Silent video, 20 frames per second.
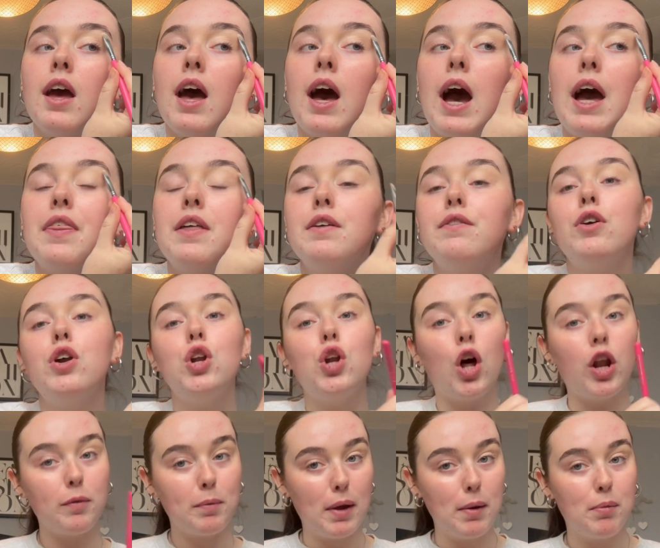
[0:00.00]
I think for a lot
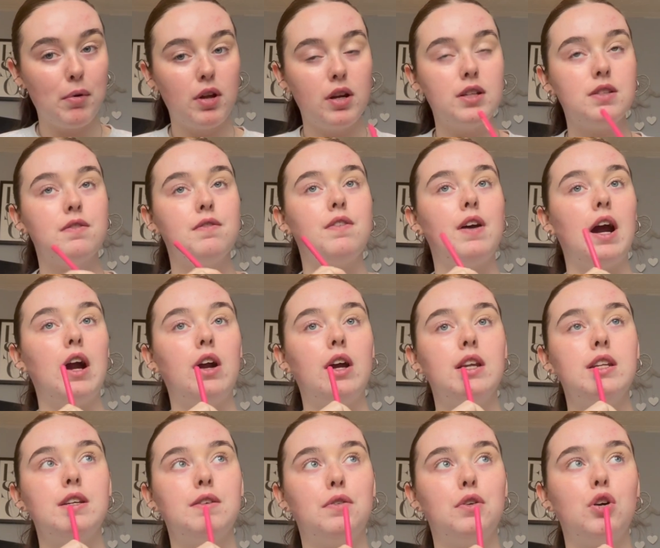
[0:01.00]
of people it is a very
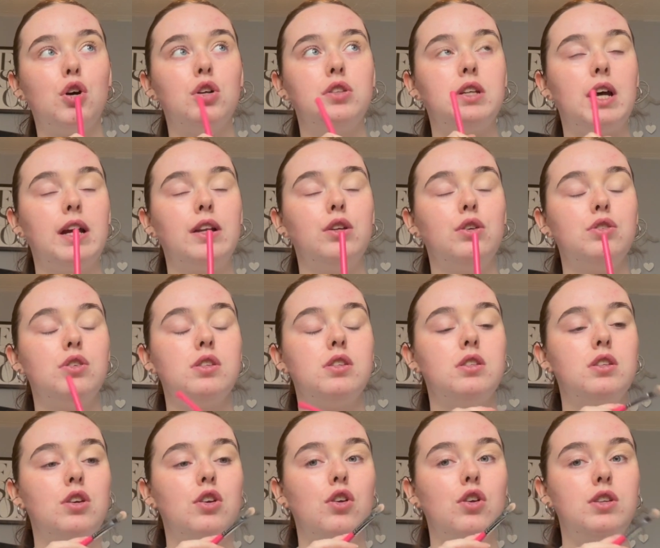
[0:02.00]
difficult diagnosis
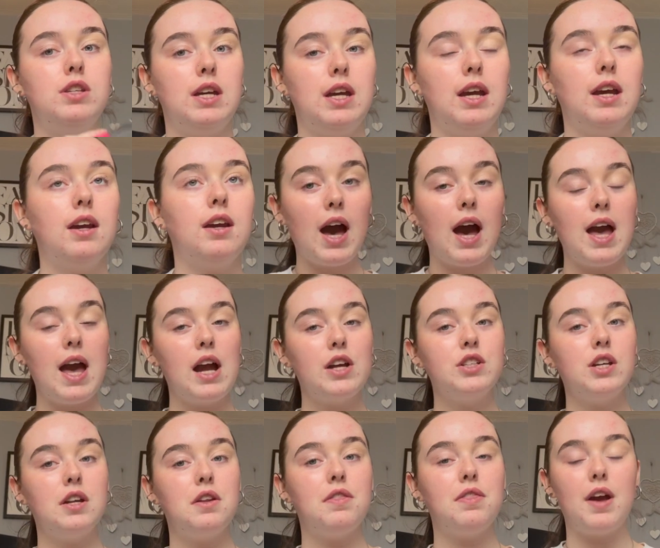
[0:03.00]
to take. I actually
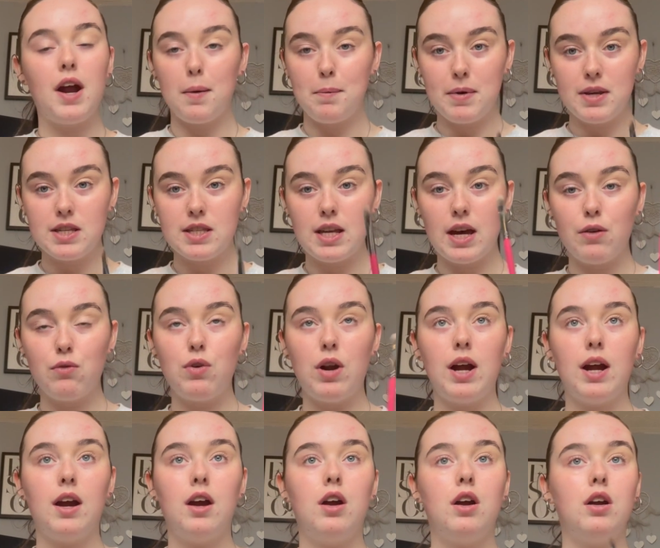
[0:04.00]
had a therapist that
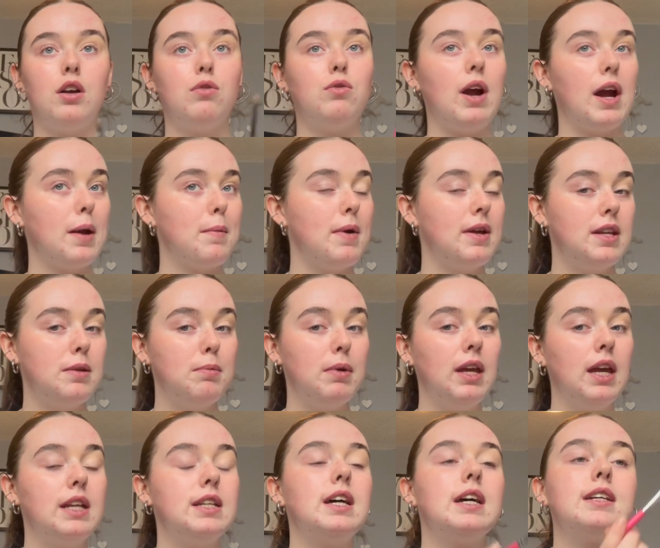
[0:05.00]
recommended me
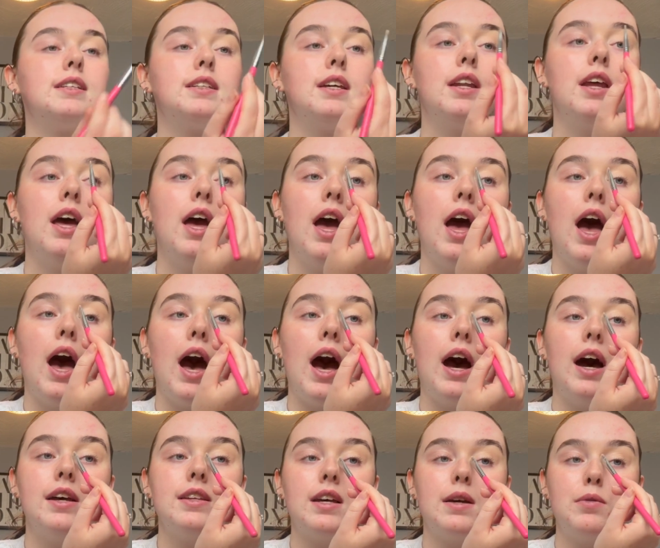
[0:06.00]
get tested
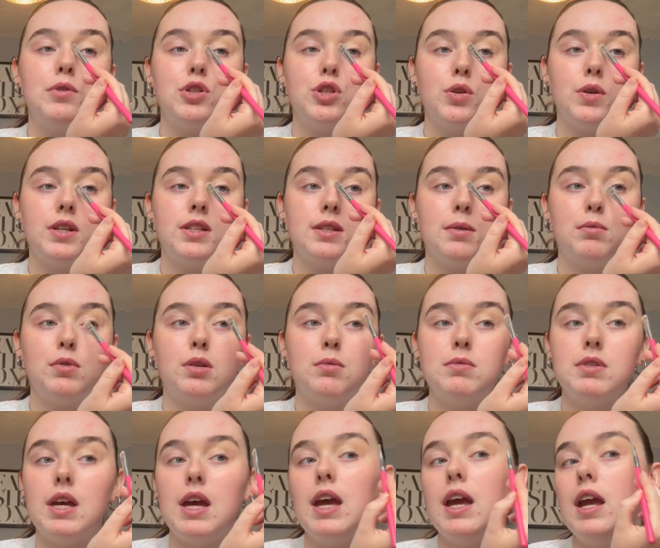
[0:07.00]
as I was showing
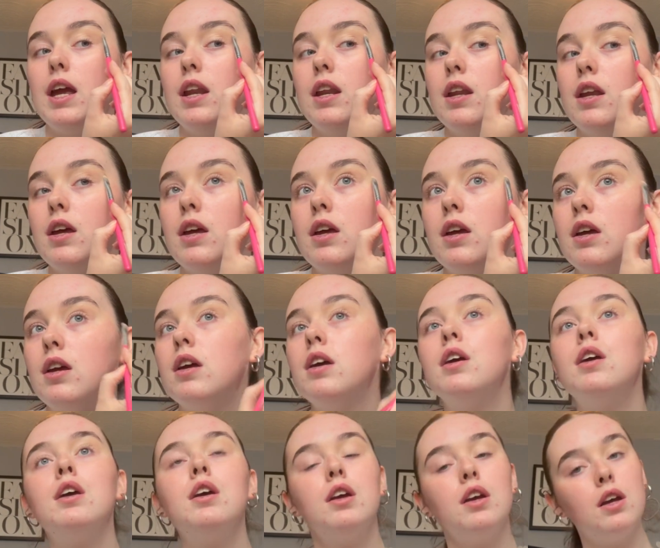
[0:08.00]
symptoms in
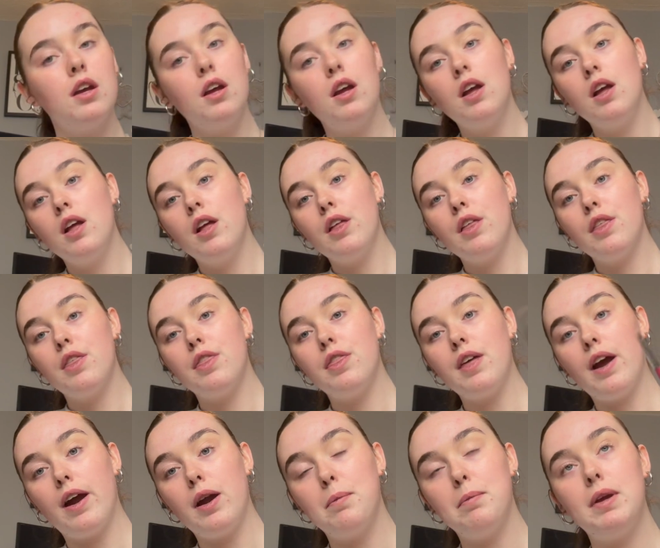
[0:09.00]

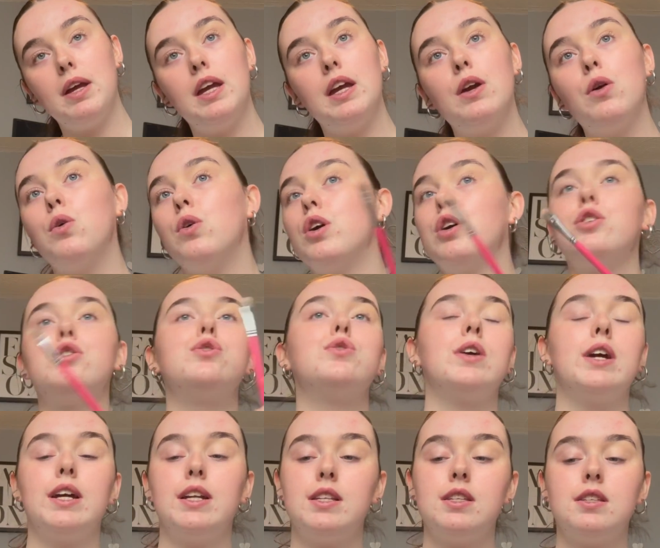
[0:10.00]
therapy, or
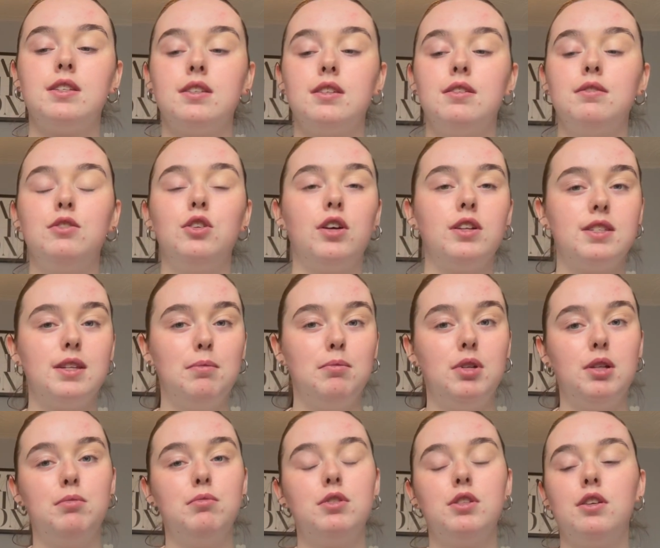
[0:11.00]
traits, not
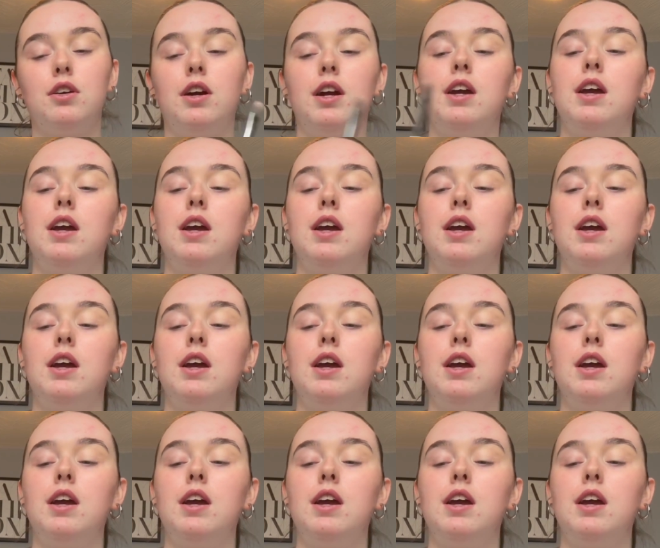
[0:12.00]
symptoms, sorry.